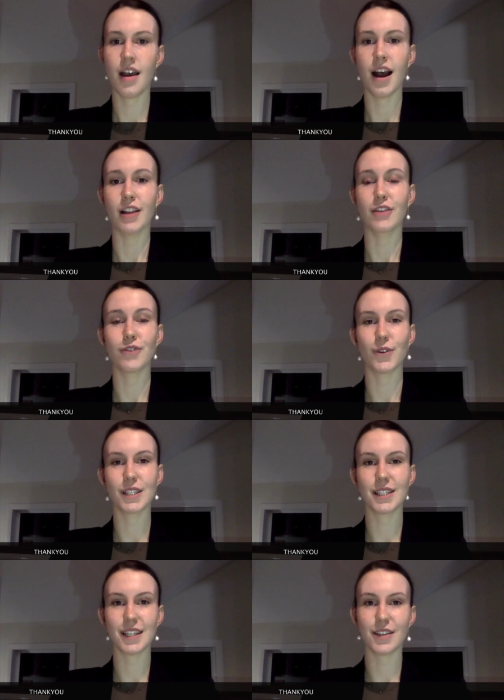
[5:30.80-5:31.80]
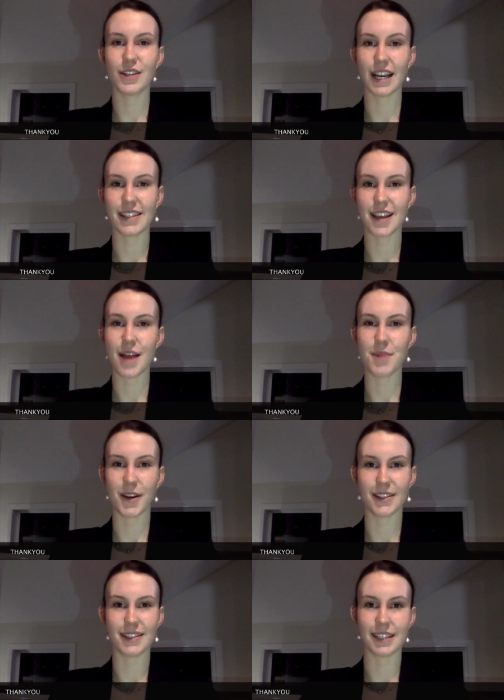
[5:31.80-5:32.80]
I look forward to seeing you next time
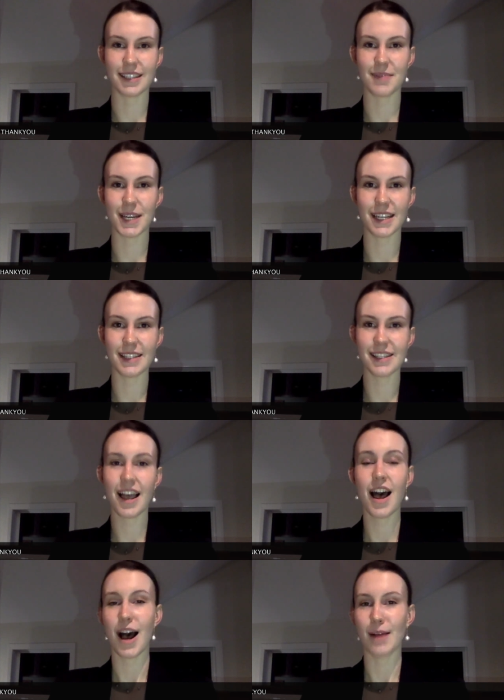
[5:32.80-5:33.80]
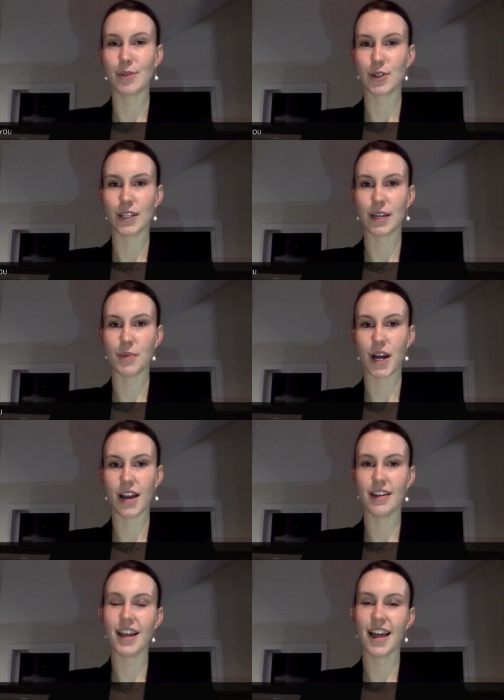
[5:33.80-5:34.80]
here at 60 Minutes. I'm Julia
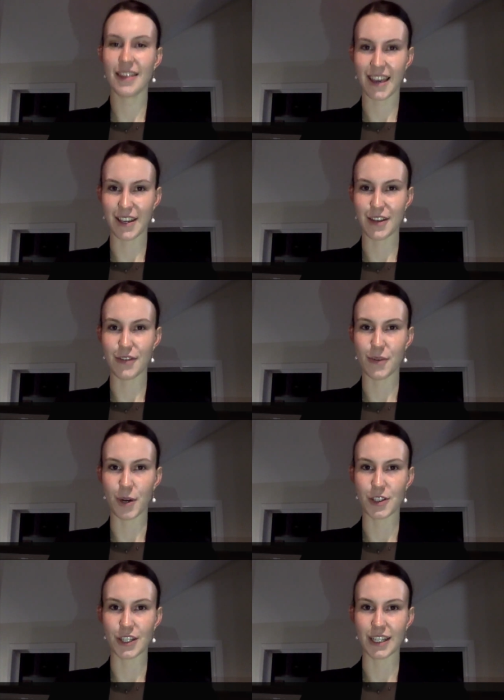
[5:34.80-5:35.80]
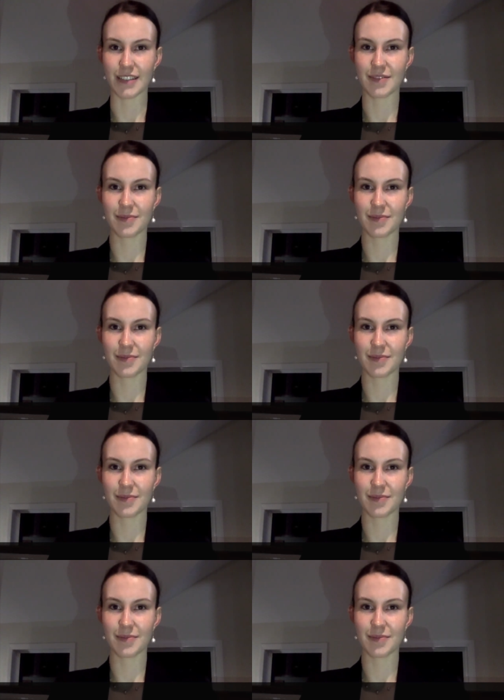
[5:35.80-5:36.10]
Brown, and thank you for watching.